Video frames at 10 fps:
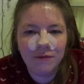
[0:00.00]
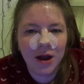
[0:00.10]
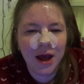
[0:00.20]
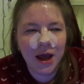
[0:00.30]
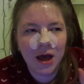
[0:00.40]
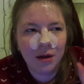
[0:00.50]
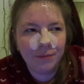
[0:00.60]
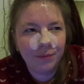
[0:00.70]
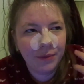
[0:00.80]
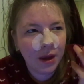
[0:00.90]
of like
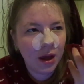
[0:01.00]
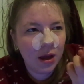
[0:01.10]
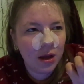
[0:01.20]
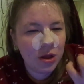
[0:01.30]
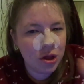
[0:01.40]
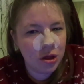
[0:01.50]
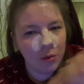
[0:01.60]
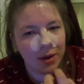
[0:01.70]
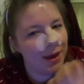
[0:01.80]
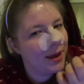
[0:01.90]

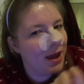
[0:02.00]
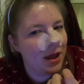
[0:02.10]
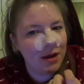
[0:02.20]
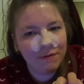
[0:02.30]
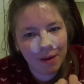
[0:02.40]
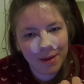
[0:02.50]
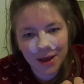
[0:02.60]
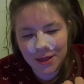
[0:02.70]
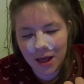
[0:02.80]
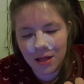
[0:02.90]
soaking in, if that
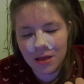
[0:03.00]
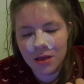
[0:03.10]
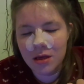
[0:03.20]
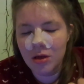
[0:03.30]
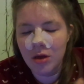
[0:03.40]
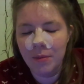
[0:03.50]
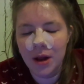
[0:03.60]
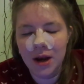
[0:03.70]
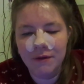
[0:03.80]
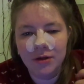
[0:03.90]
makes sense. So I'm
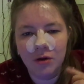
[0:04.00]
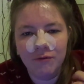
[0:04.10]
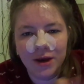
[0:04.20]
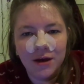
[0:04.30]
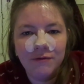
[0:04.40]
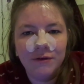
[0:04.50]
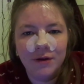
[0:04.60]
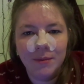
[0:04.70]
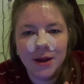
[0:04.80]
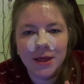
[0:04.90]
going to leave this on for 10 to
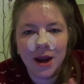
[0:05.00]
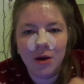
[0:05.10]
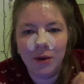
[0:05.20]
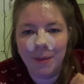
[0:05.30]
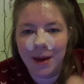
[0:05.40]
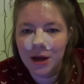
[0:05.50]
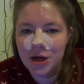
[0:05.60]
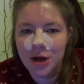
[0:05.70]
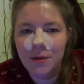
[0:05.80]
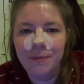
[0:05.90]
15 minutes and I'll get back
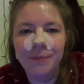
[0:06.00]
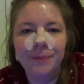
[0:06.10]
to you.